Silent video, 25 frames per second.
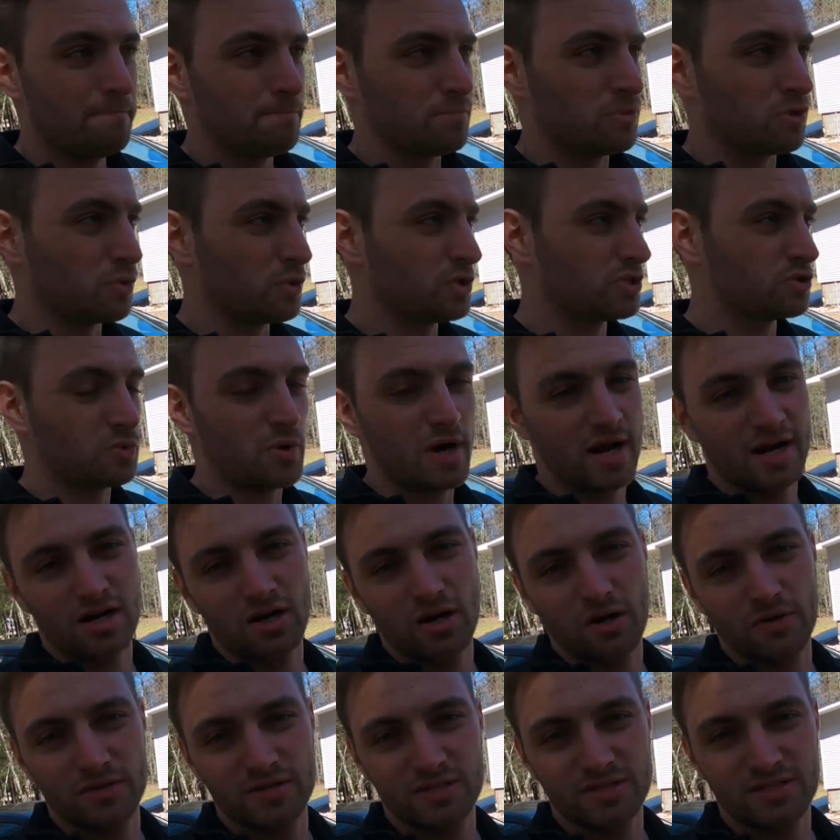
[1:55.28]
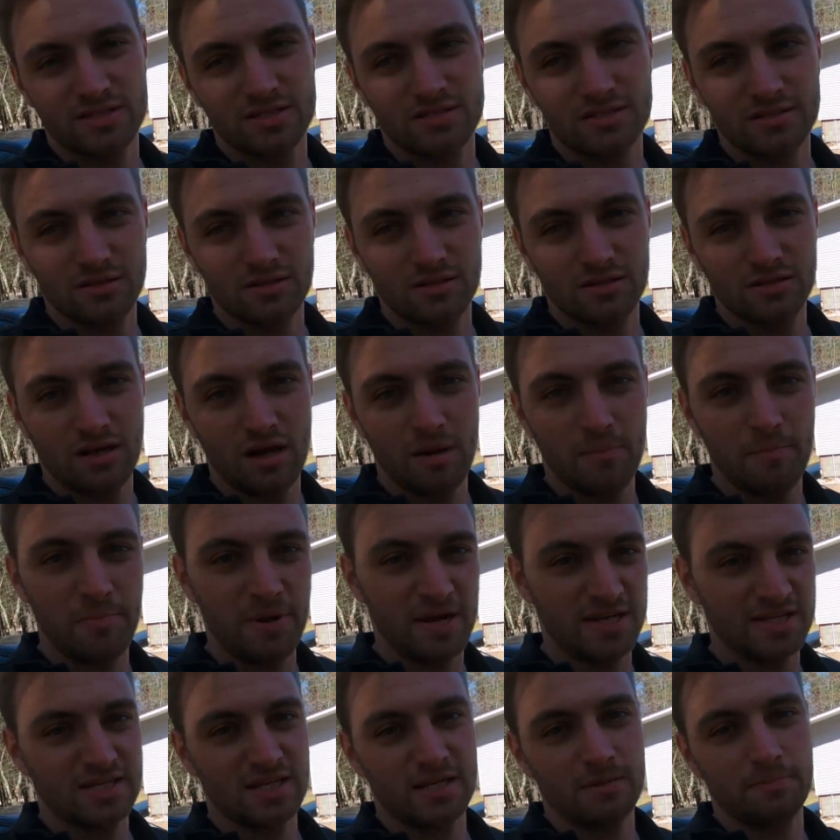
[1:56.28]
The reason why I call this a
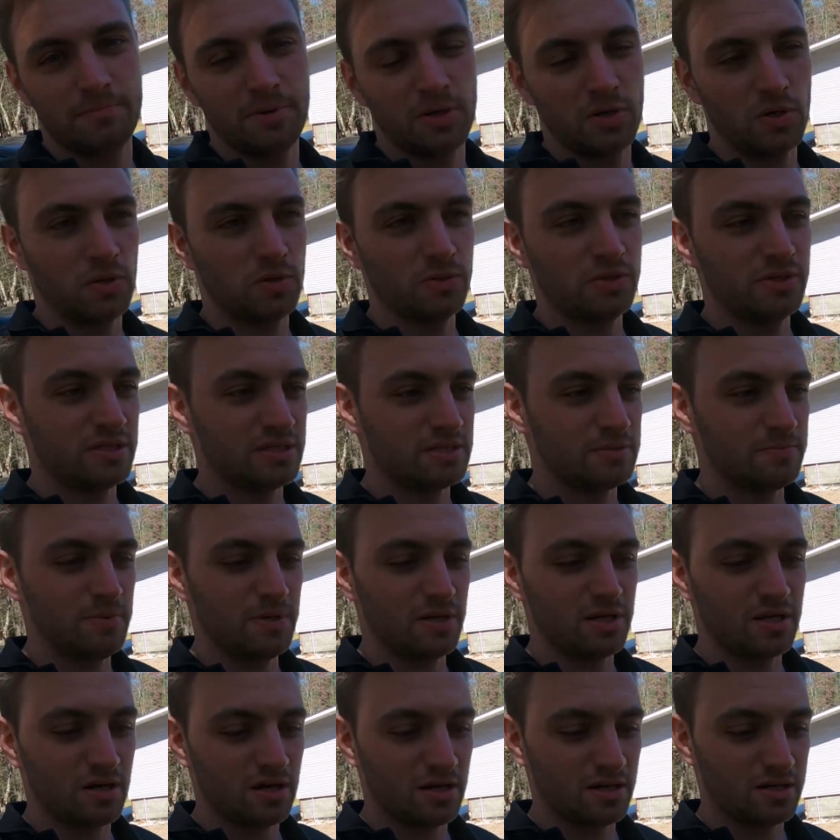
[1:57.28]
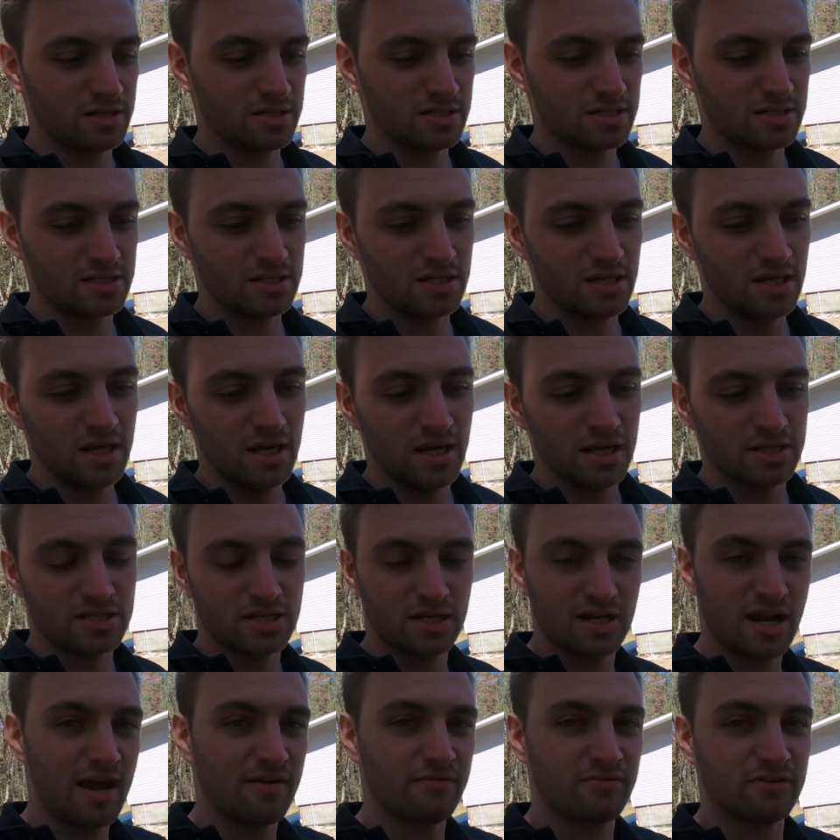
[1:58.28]
basic build is because it's
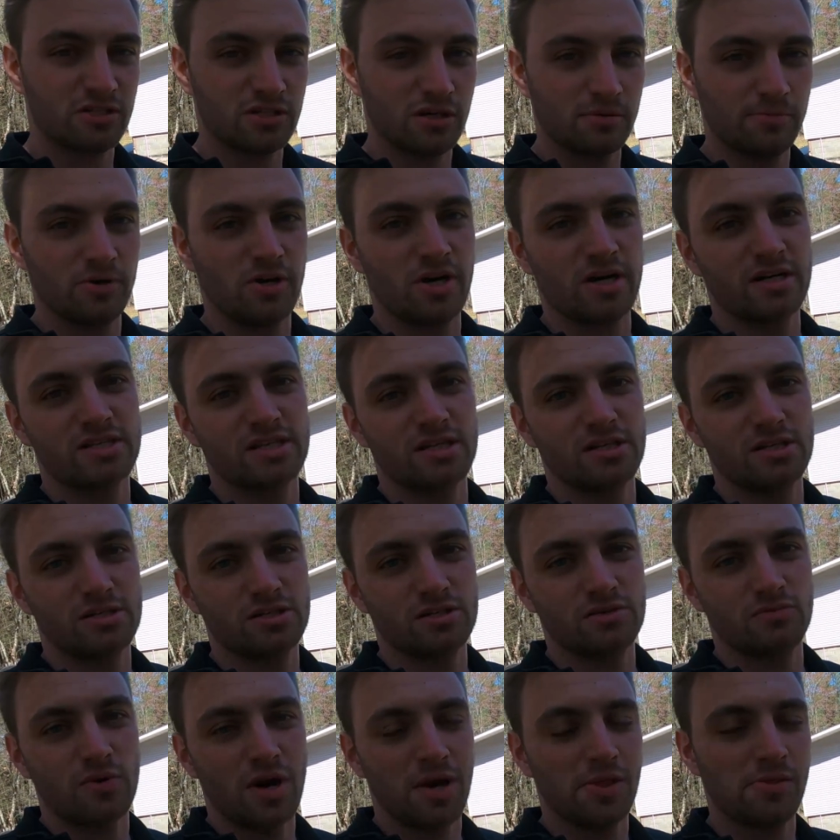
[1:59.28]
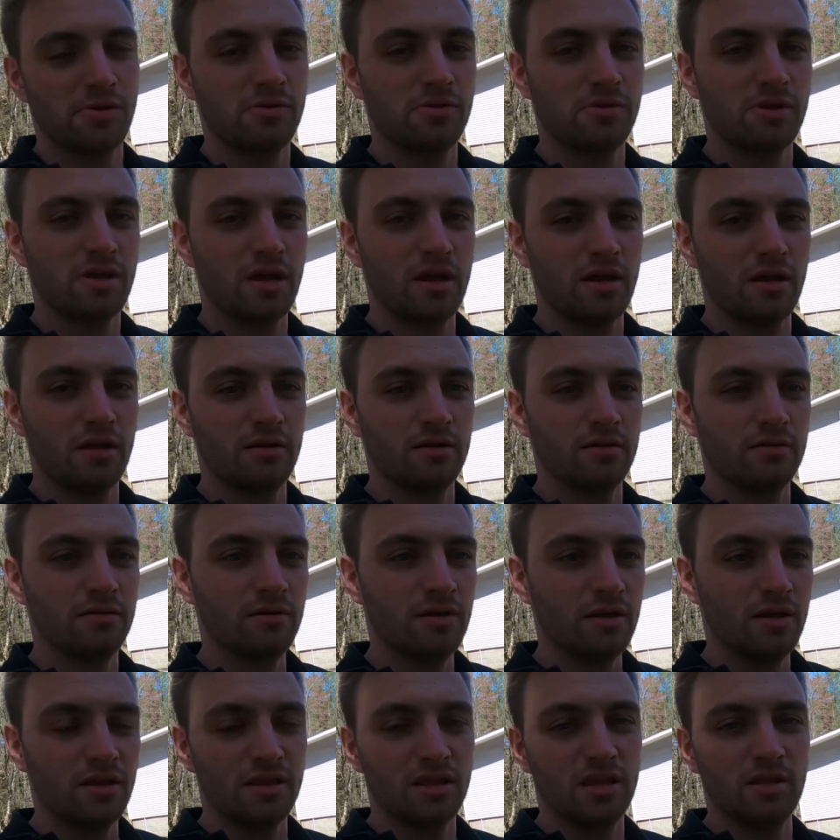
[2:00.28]
going to have a WRX engine rather than
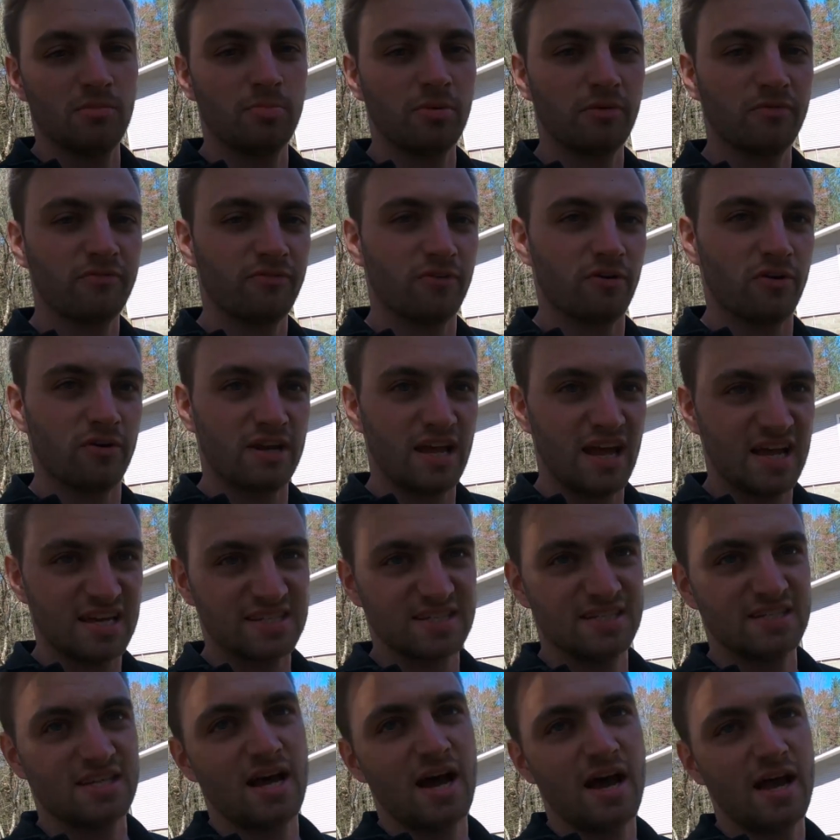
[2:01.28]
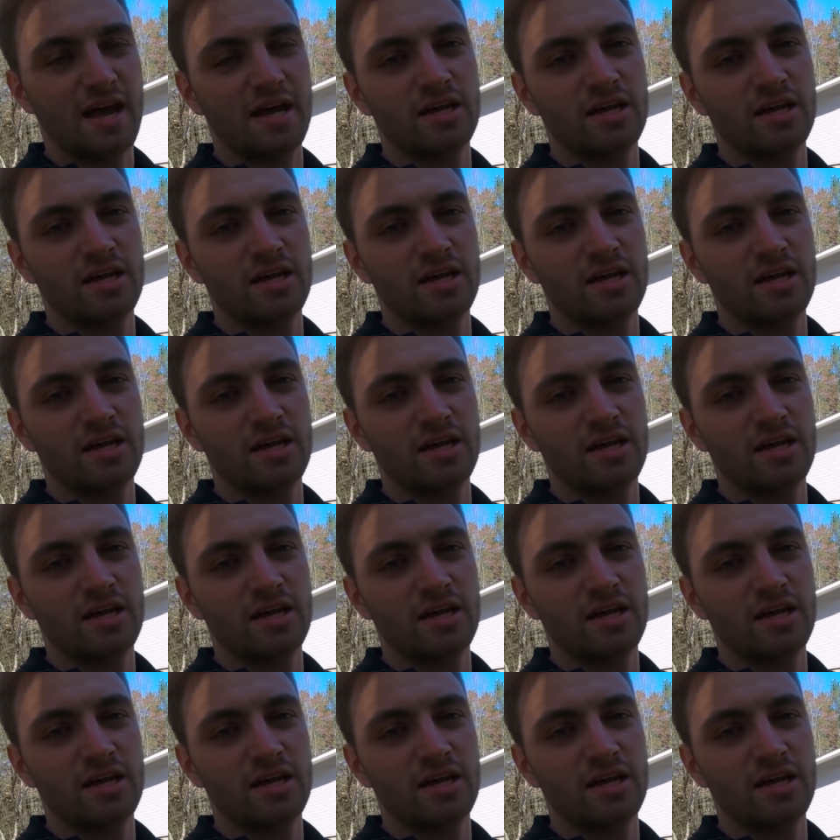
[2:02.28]
the preferred STI